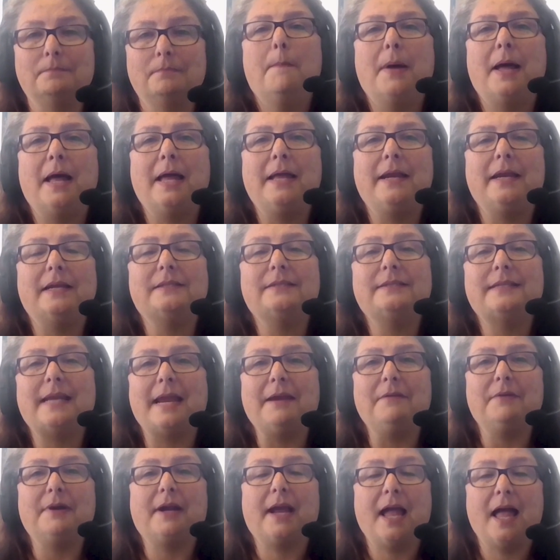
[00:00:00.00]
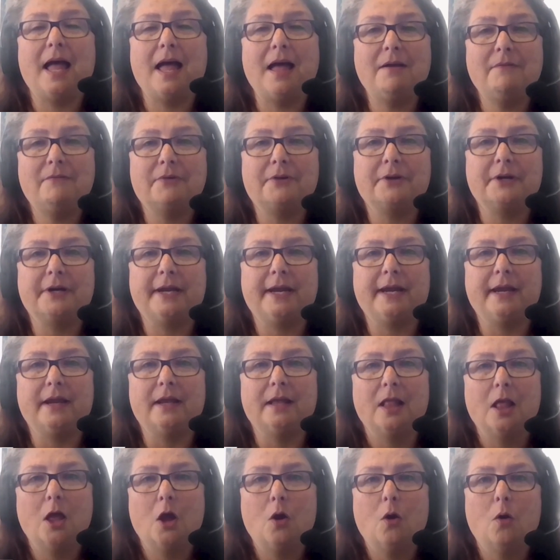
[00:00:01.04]
But estate recovery,
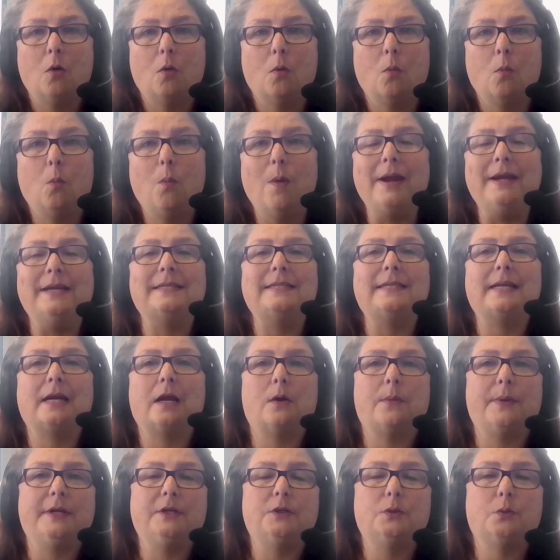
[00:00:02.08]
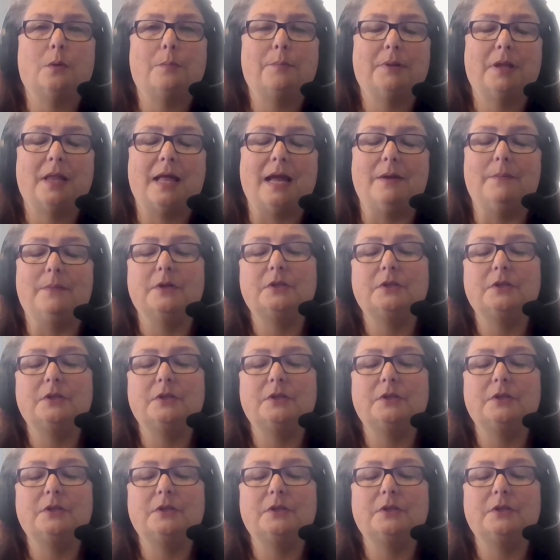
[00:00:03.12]
when is it going to apply?